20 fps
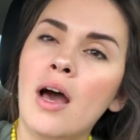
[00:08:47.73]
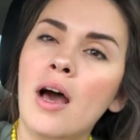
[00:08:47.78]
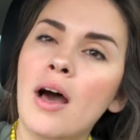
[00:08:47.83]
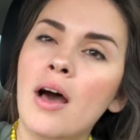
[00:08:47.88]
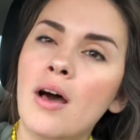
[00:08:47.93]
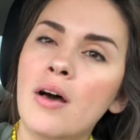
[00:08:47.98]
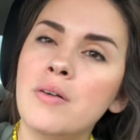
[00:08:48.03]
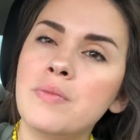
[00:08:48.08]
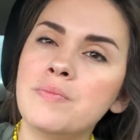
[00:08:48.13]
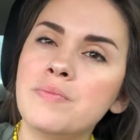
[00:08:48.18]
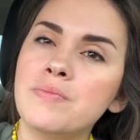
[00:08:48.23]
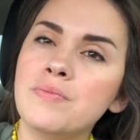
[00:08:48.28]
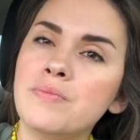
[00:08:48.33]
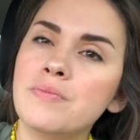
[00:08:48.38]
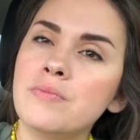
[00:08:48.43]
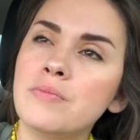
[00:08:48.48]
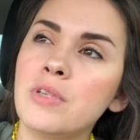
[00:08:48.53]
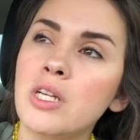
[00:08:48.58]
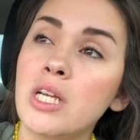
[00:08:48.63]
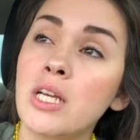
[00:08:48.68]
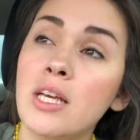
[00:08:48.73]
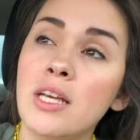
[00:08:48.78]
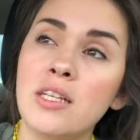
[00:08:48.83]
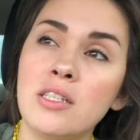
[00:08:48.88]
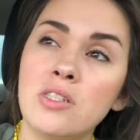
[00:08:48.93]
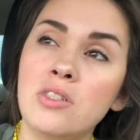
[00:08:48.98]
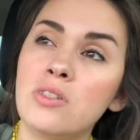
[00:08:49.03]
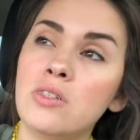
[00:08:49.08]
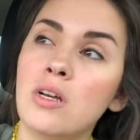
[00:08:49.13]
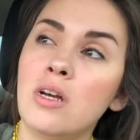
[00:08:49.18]
When he
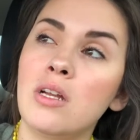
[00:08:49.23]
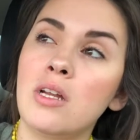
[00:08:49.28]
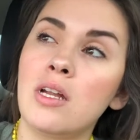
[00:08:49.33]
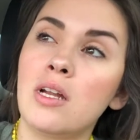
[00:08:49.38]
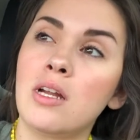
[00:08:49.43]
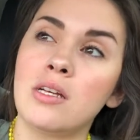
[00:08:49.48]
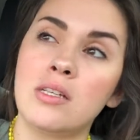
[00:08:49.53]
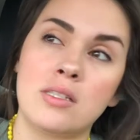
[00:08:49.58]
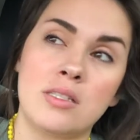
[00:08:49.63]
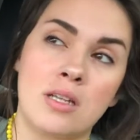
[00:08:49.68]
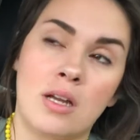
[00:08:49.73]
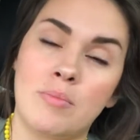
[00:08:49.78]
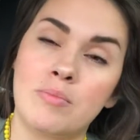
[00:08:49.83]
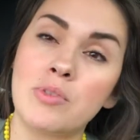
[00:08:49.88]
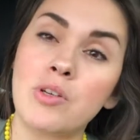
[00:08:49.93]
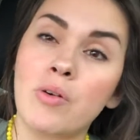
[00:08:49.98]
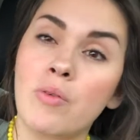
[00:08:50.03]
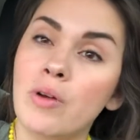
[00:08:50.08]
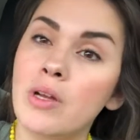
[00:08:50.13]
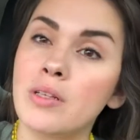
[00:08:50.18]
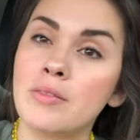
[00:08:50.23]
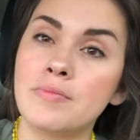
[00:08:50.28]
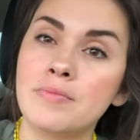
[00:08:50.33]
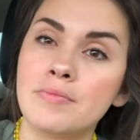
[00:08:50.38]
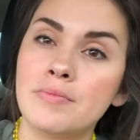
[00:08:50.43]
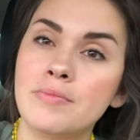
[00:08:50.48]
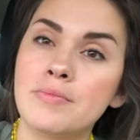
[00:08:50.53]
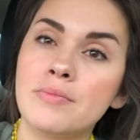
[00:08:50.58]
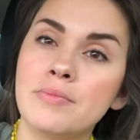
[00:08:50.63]
canceled on it, I stopped going.